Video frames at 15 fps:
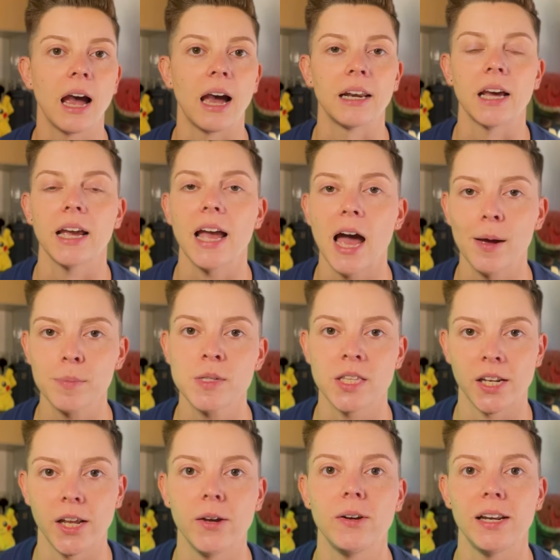And I
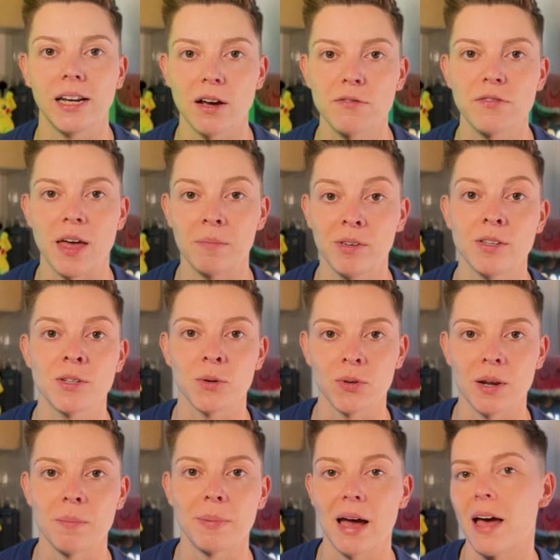absolutely loved that musical
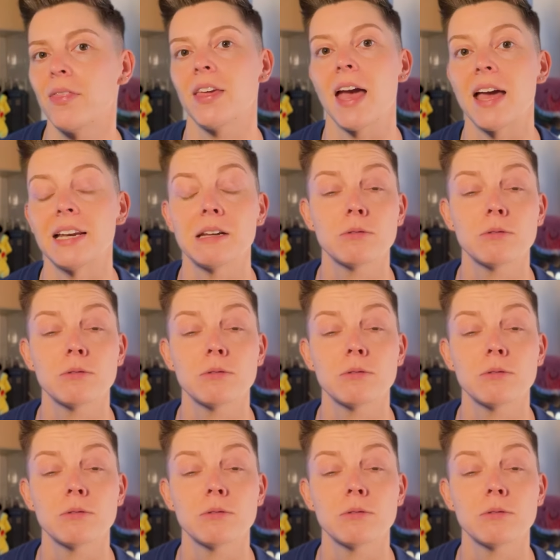number at the end.